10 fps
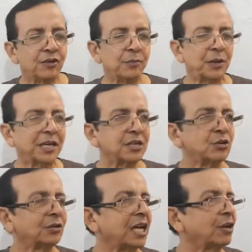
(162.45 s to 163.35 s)
We begin
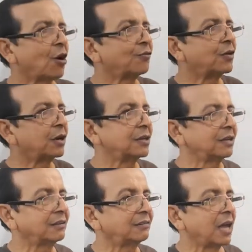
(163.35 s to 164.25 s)
to think of
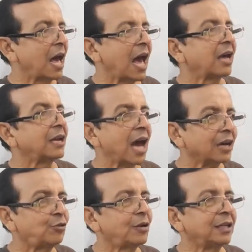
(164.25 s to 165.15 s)
hurdles, and
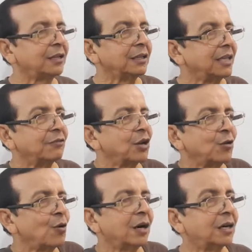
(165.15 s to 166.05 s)
actually there were
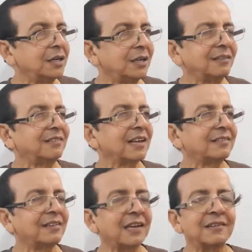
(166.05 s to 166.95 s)
no hurdles
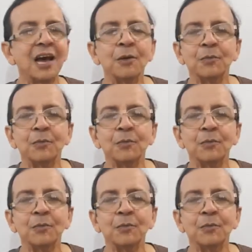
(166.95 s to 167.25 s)
as such,